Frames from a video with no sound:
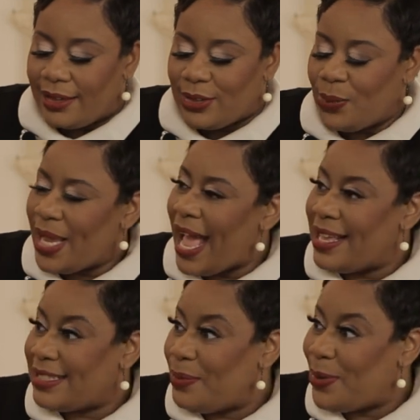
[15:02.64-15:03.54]
So we
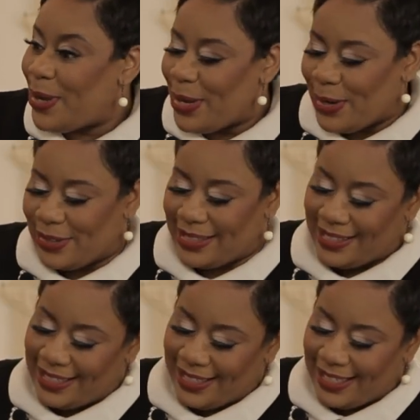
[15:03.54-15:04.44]
asked
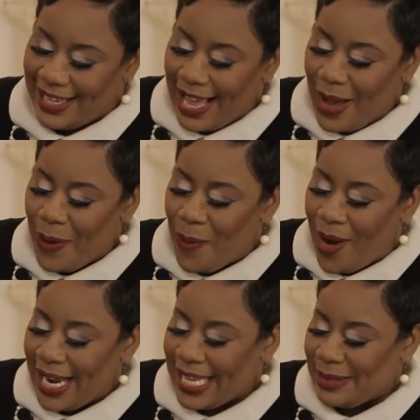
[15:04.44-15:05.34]
employers,
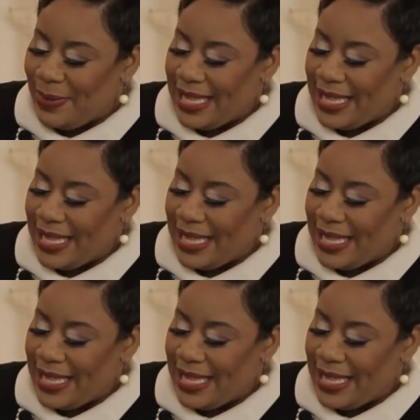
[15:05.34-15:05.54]
what has